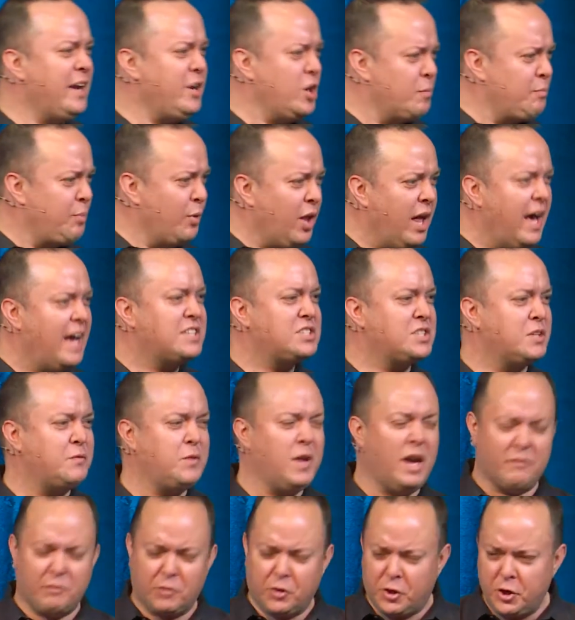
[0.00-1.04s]
You're blessed if you
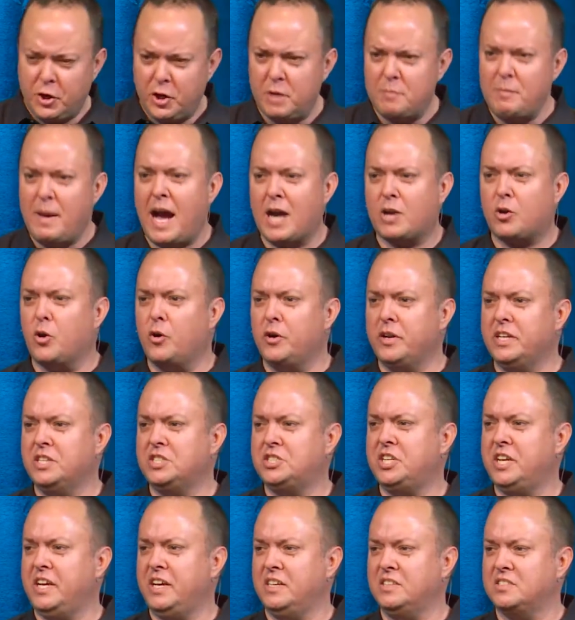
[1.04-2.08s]
have good macaroni and
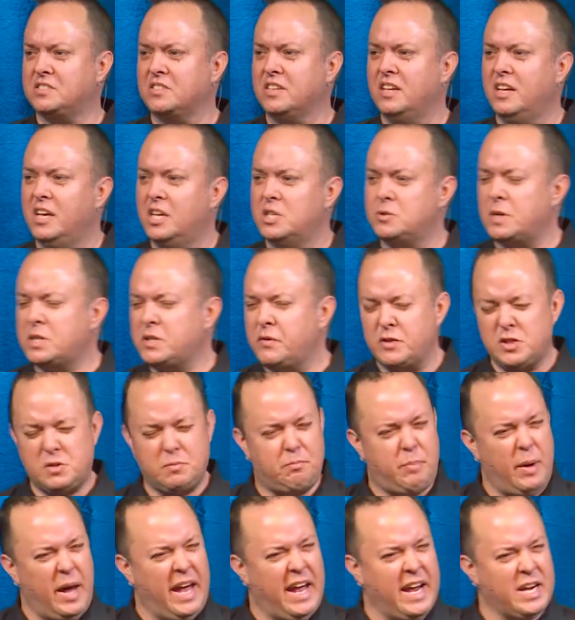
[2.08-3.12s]
cheese, especially if it's
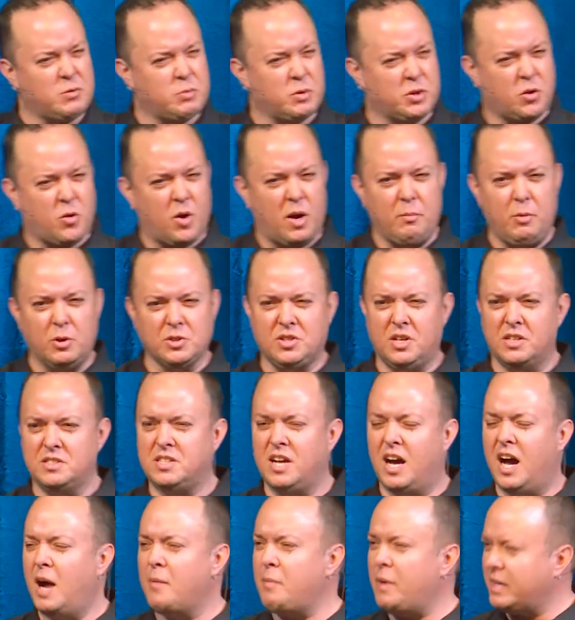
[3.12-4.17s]
baked with crumbles on top.